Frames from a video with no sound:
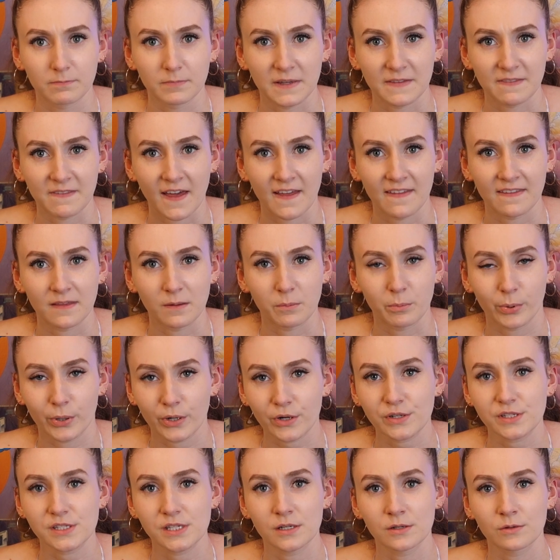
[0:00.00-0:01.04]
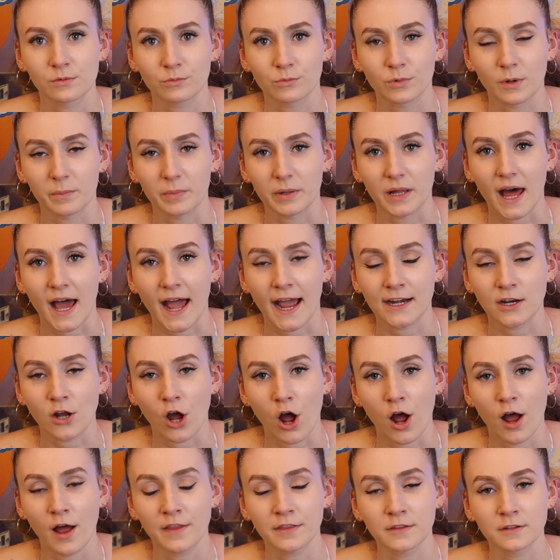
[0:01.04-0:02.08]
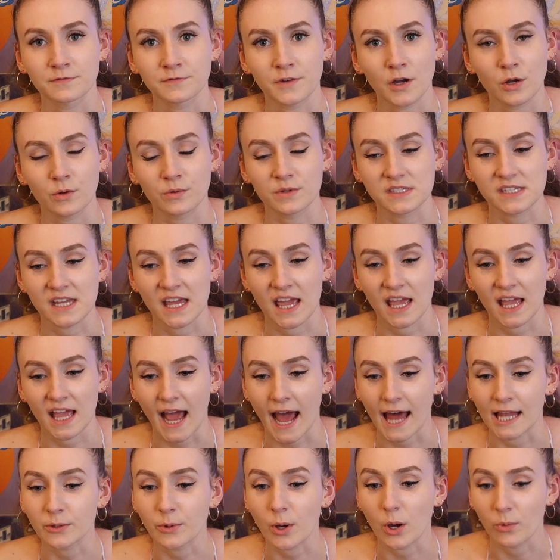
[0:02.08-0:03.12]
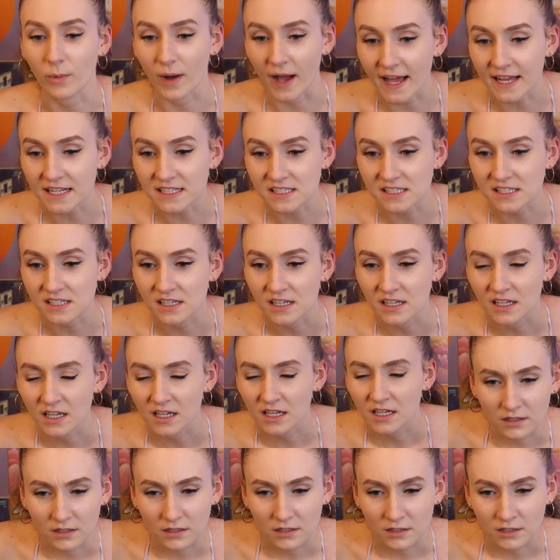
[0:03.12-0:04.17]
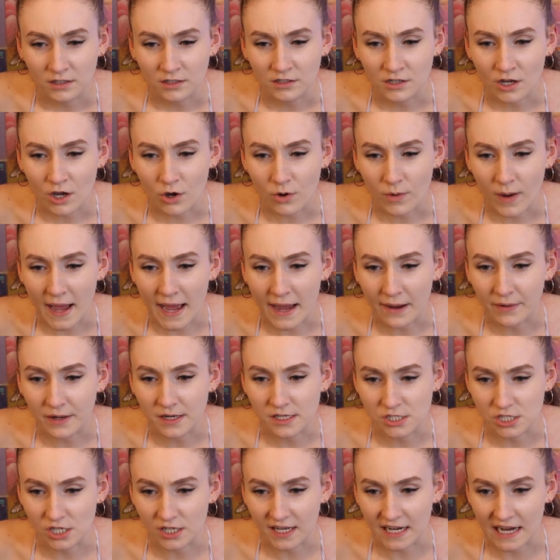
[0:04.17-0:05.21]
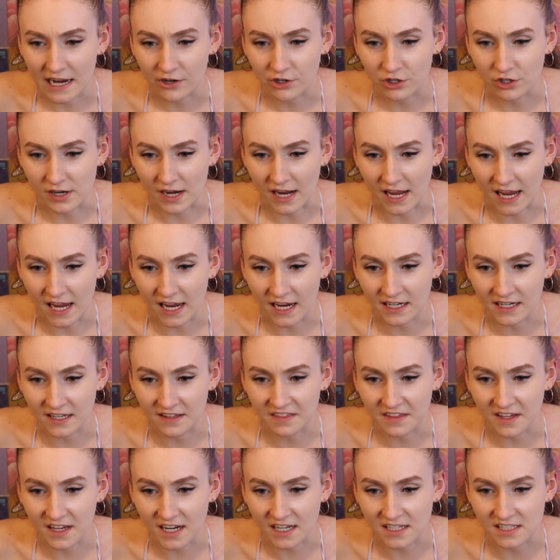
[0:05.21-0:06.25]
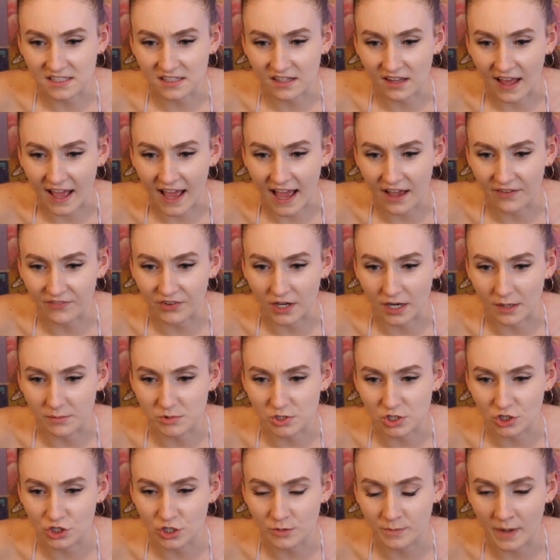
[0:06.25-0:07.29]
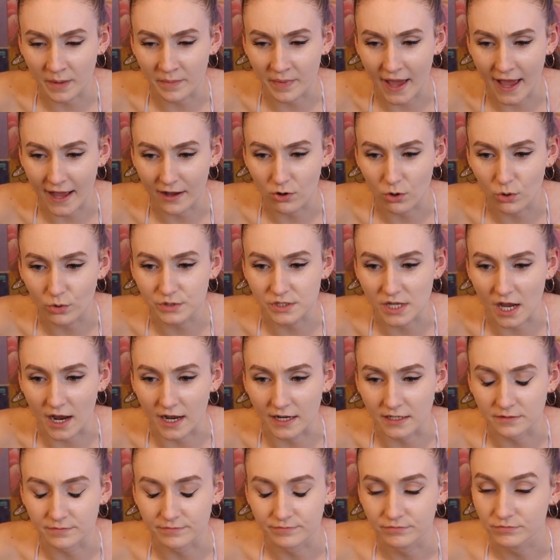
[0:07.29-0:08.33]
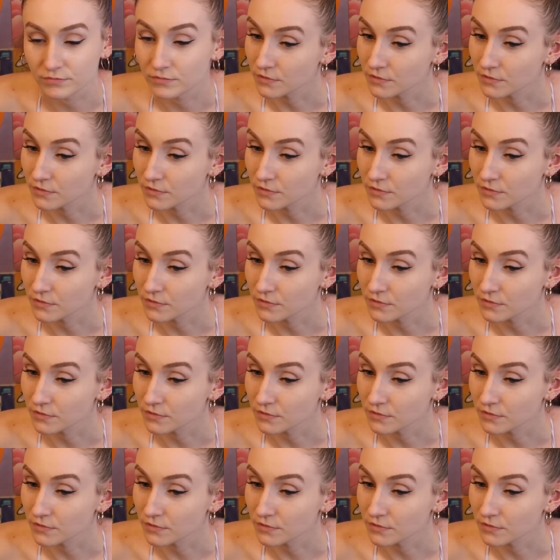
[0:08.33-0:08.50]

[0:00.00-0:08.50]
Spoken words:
But then the person replied on the phone saying, "LOL, what? You know how I took it out of your hand? I think I still have it. I'm searching my bag. Hold on.